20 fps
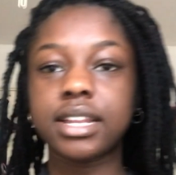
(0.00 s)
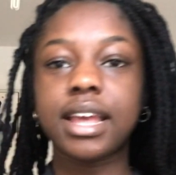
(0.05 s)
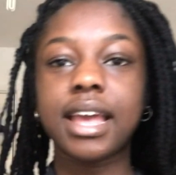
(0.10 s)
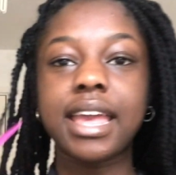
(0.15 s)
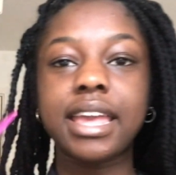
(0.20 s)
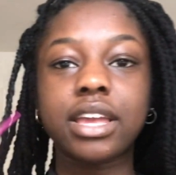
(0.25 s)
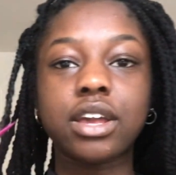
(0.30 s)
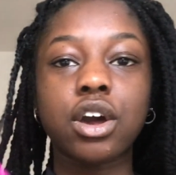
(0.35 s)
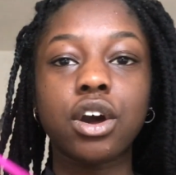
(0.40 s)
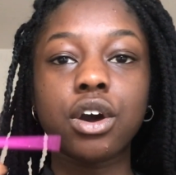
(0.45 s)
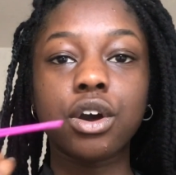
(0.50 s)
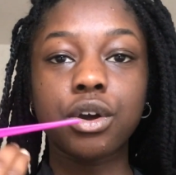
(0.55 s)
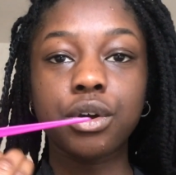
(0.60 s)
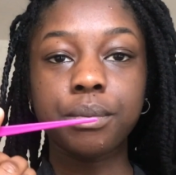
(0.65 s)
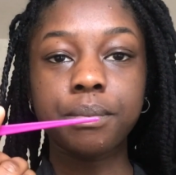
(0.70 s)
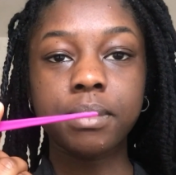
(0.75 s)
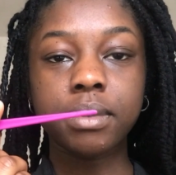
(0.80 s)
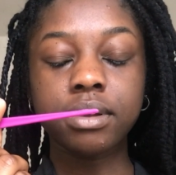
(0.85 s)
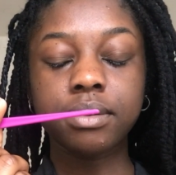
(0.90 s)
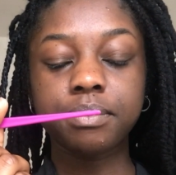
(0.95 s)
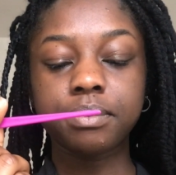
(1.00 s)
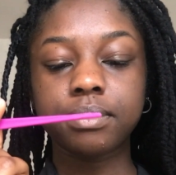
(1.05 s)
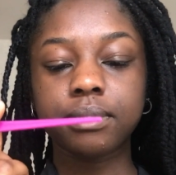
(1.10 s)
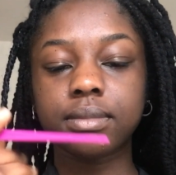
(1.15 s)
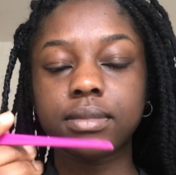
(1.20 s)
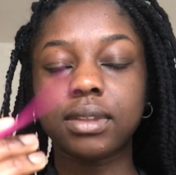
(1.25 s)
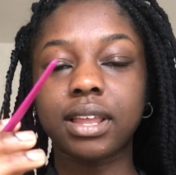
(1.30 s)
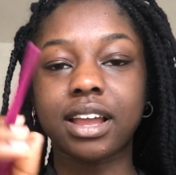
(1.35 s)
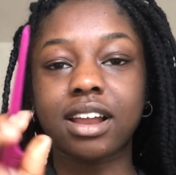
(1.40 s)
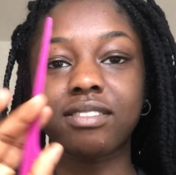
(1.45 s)
A comb,
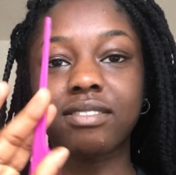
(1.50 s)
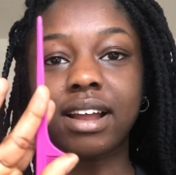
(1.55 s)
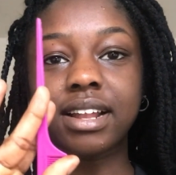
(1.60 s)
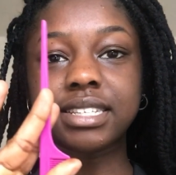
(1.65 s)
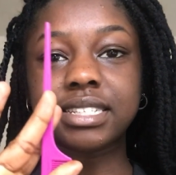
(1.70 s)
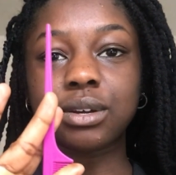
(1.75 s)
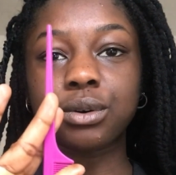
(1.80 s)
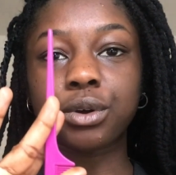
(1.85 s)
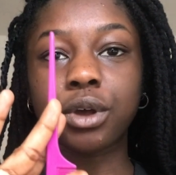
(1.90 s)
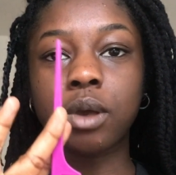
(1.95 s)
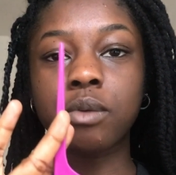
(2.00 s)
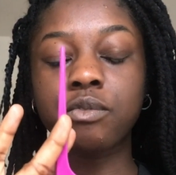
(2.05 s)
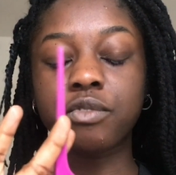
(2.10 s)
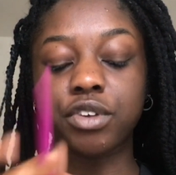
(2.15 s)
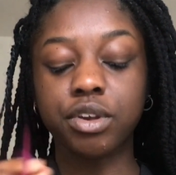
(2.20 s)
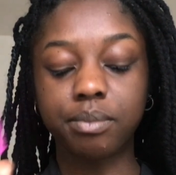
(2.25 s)
like a rat tail comb for your